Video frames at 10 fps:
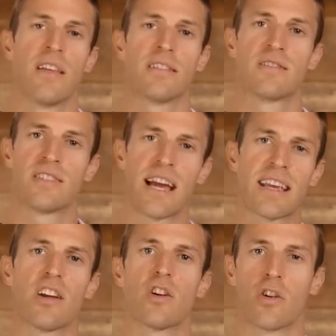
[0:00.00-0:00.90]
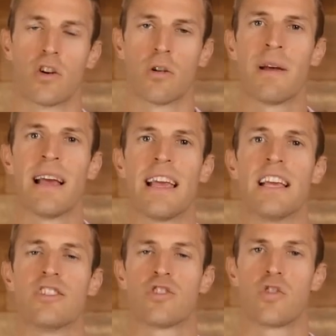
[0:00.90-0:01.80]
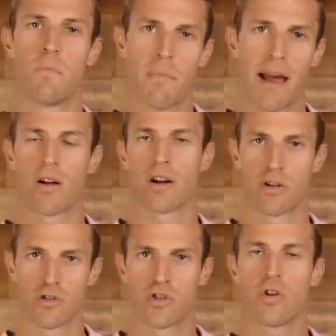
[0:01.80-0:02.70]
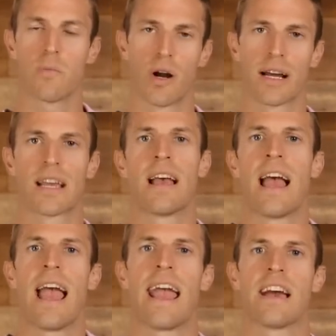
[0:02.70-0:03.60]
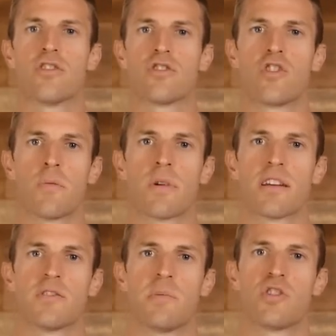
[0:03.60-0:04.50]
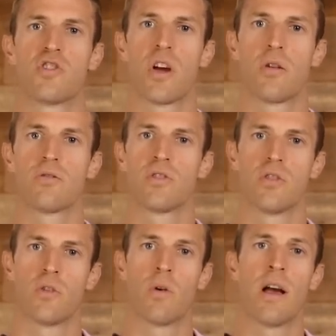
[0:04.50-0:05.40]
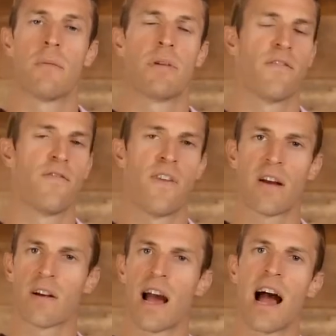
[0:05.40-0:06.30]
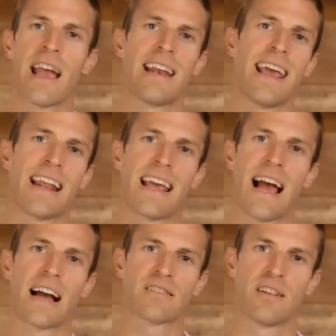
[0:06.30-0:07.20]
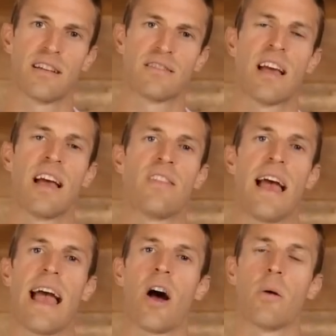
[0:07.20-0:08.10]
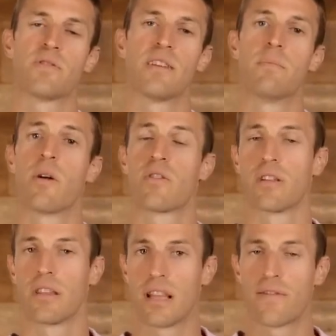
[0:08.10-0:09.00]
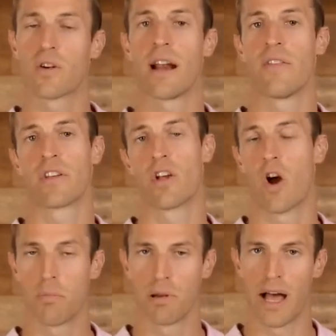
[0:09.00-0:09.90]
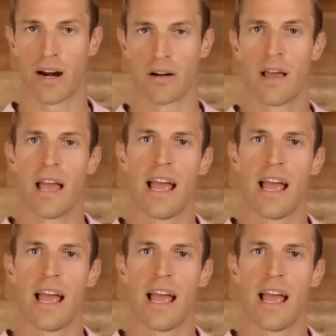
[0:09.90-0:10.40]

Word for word: The second herb is turmeric or turmeric, and turmeric has been shown to be very high in antioxidants that helps the, both the liver and the gallbladder.